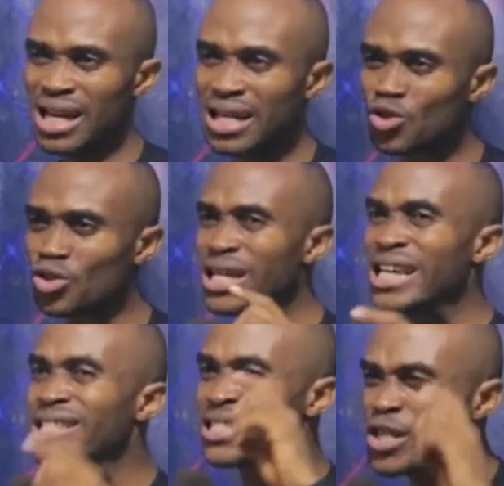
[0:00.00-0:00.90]
That's
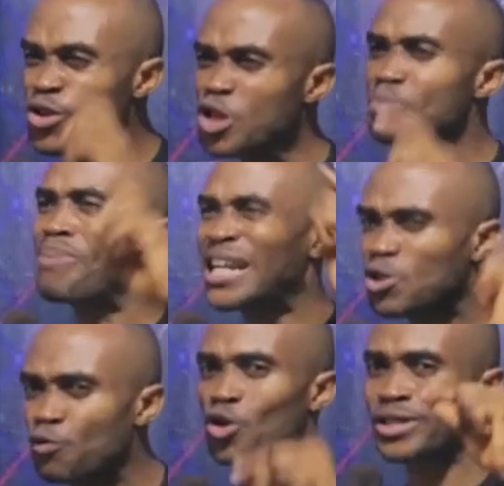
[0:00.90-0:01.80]
a serious
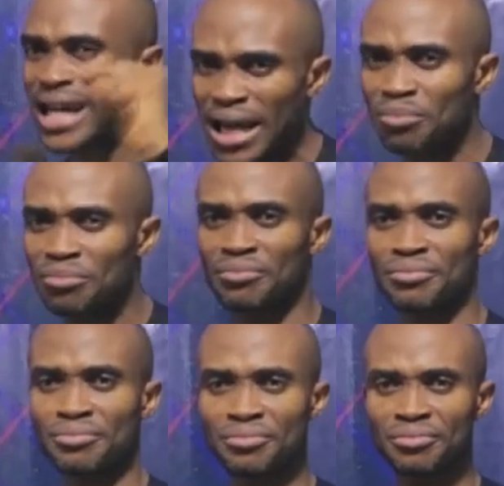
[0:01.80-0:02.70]
battle for time.
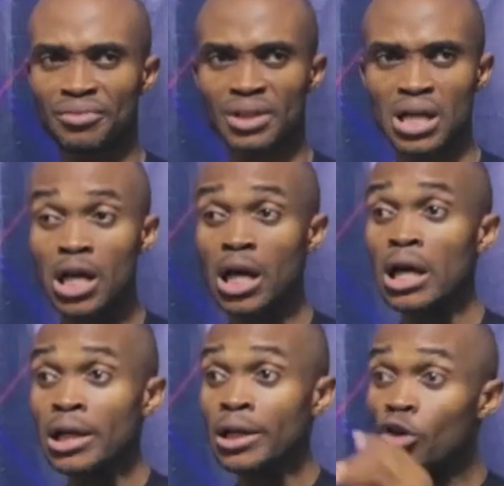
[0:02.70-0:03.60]

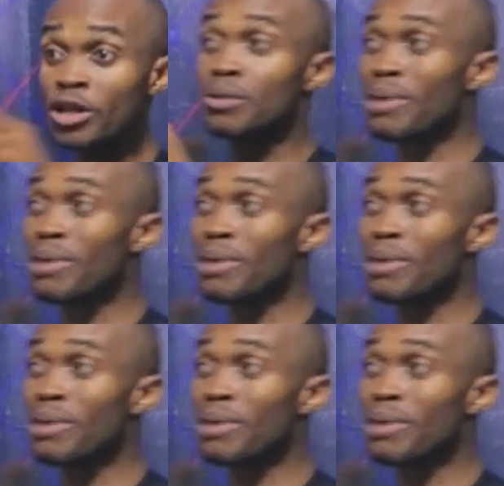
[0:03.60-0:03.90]
Just